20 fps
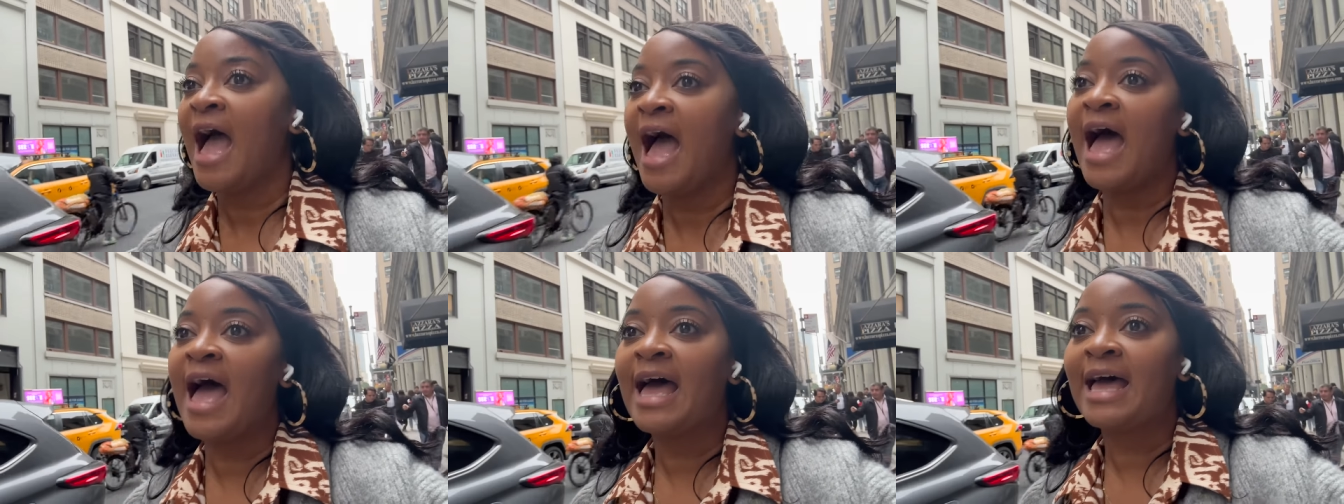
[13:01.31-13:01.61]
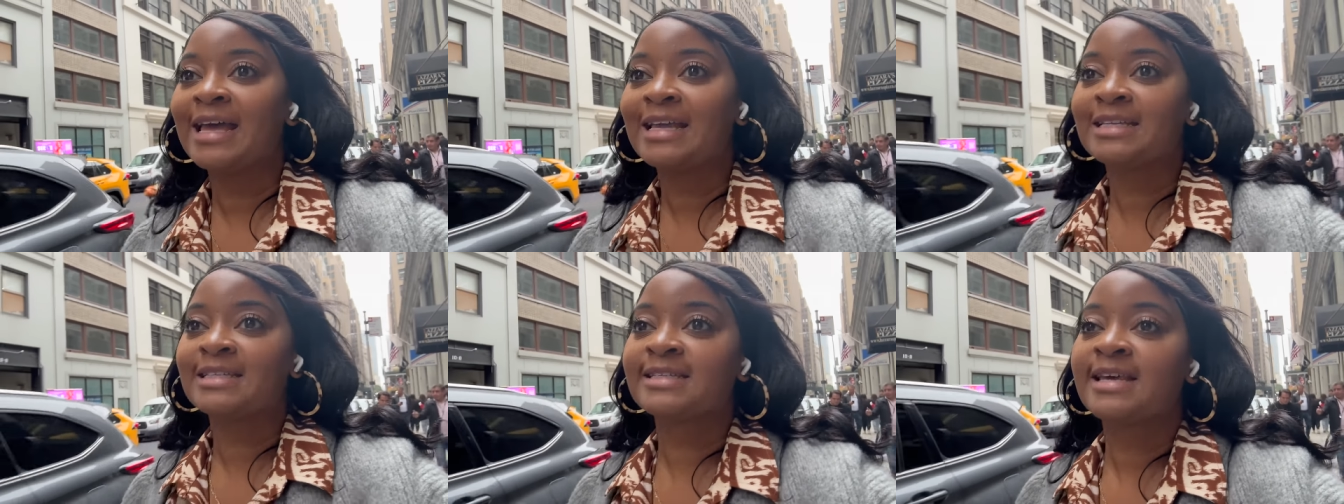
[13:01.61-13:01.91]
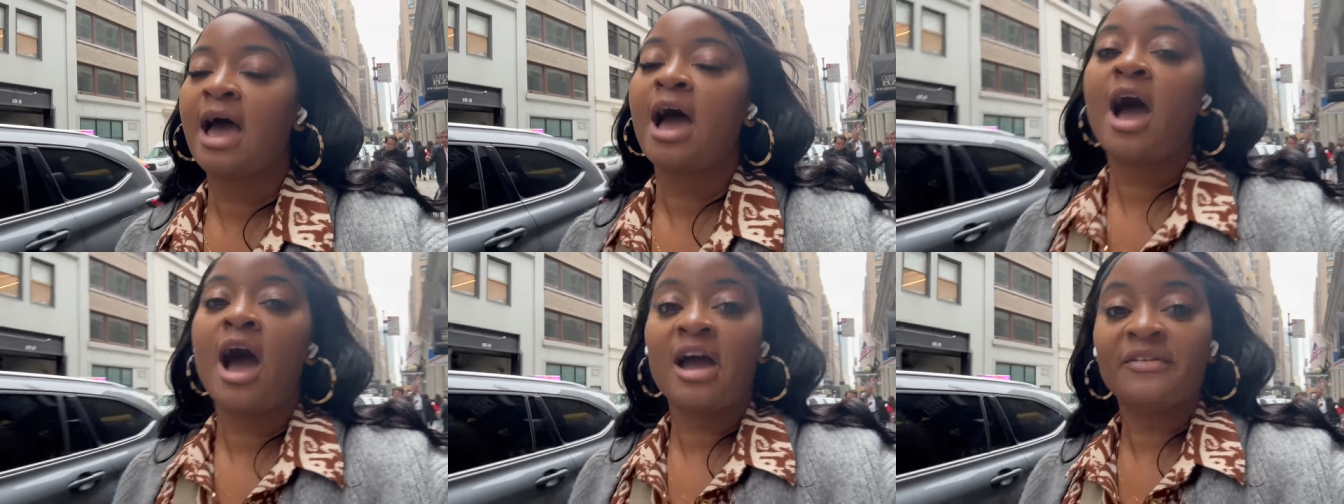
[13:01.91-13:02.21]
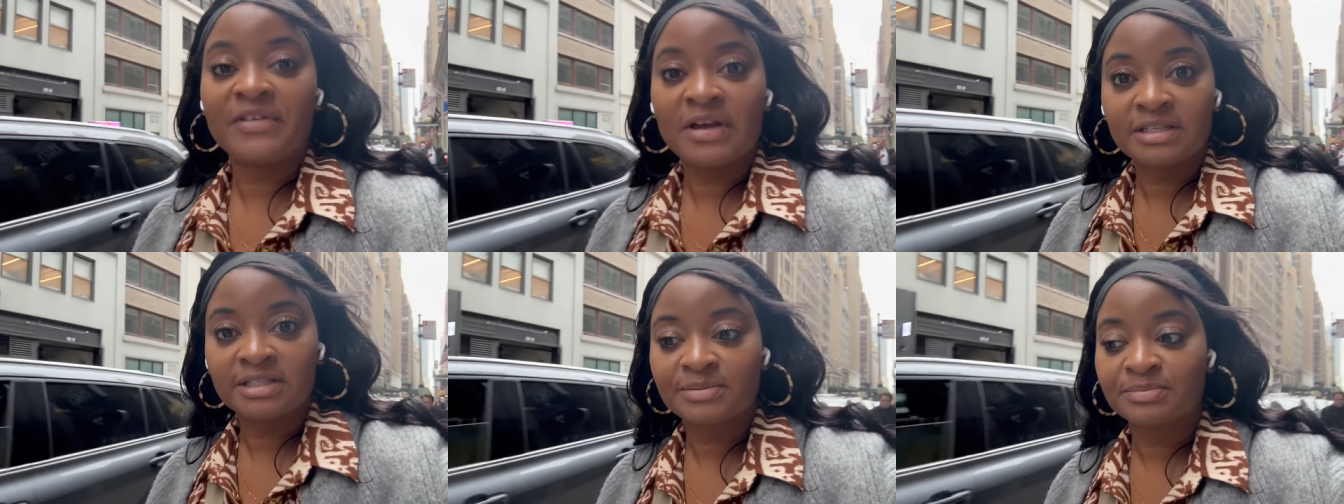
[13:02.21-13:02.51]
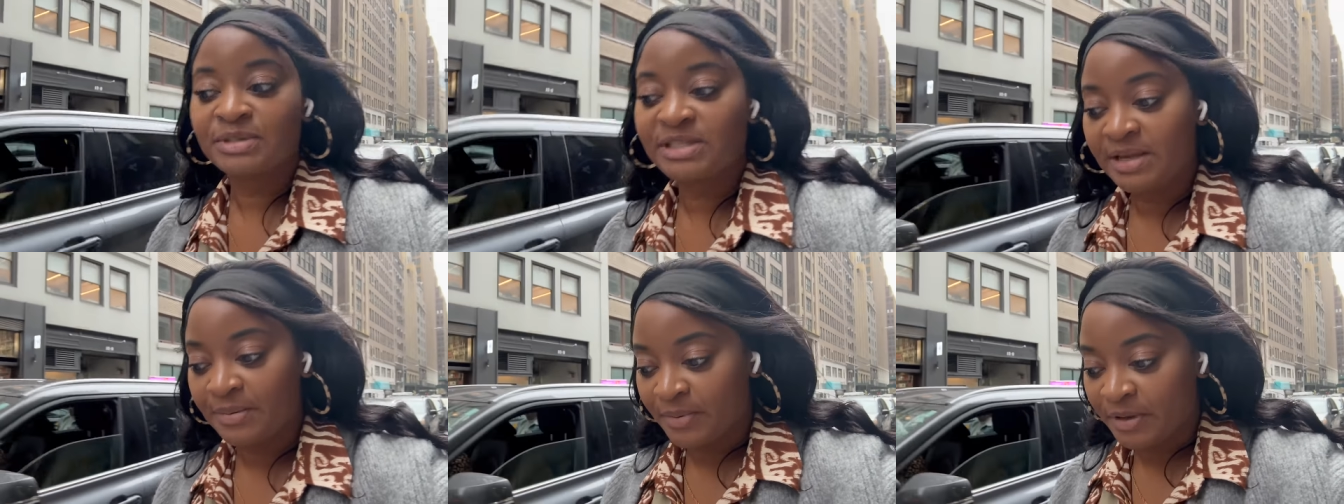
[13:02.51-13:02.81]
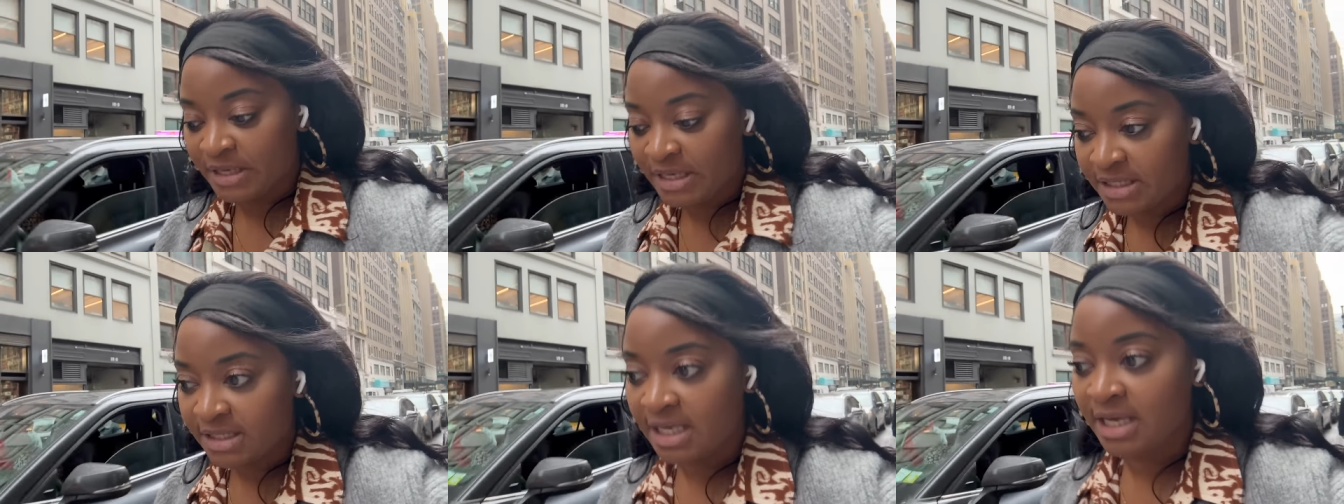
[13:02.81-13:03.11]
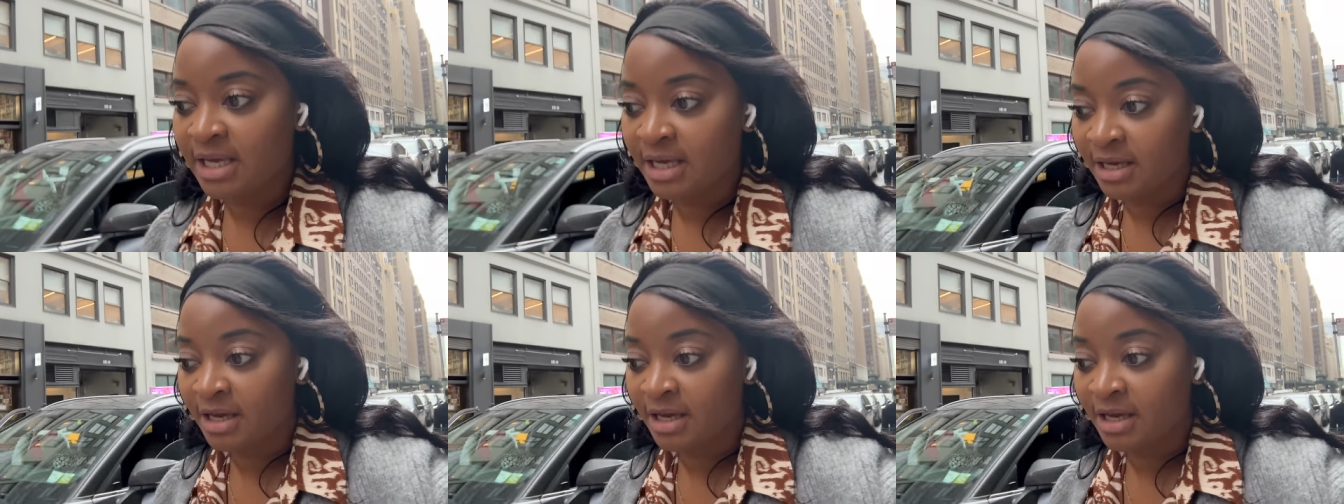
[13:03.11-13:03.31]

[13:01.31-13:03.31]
And I found some zippers,